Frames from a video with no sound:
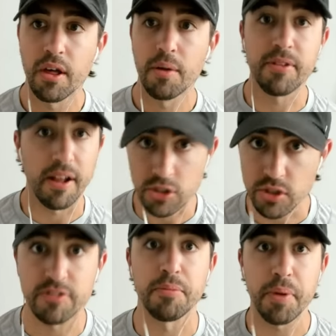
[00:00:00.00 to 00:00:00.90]
potentially
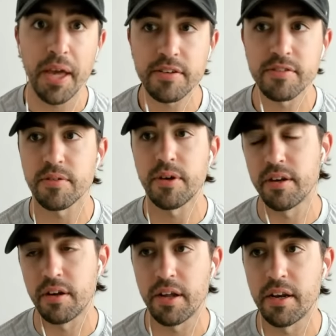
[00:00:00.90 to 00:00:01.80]
some picks
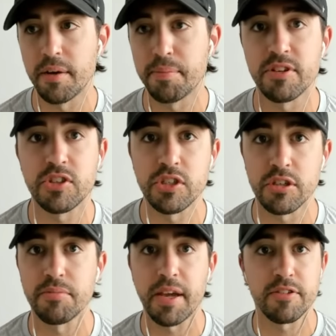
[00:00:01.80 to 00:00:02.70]
in a position to
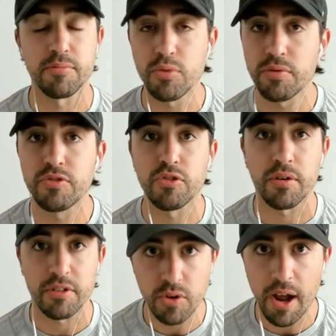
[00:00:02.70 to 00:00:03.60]
make some moves during
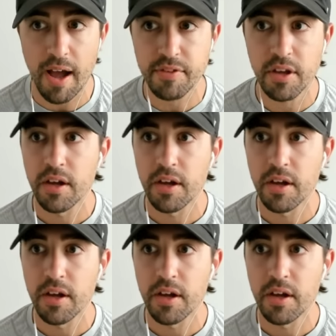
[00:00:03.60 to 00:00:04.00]
the draft